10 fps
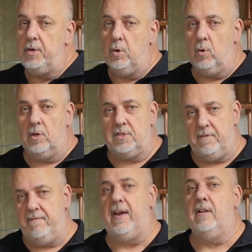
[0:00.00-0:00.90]
towards
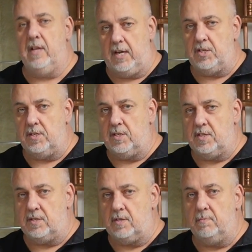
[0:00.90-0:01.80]
ventilation
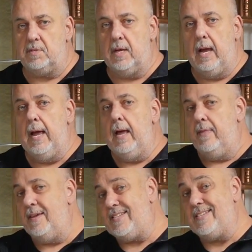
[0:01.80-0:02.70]
systems.
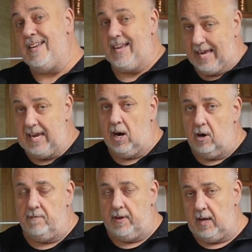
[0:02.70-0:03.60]
This is an
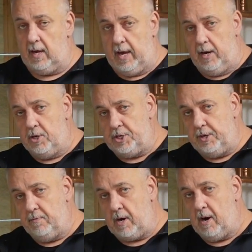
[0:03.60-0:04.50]
ERV, Energy
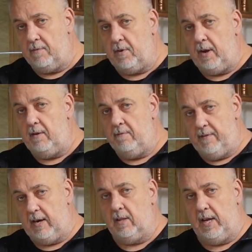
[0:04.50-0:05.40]
Recovery
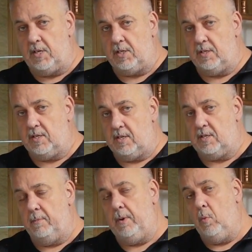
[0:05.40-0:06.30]
Ventilation
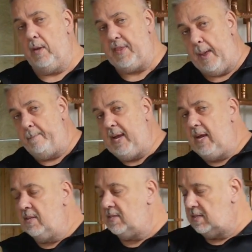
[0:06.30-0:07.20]
System, and what that
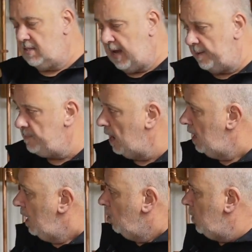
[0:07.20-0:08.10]
means is that
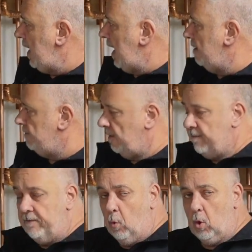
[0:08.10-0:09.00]
we have
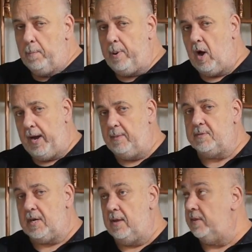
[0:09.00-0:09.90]
four pipes on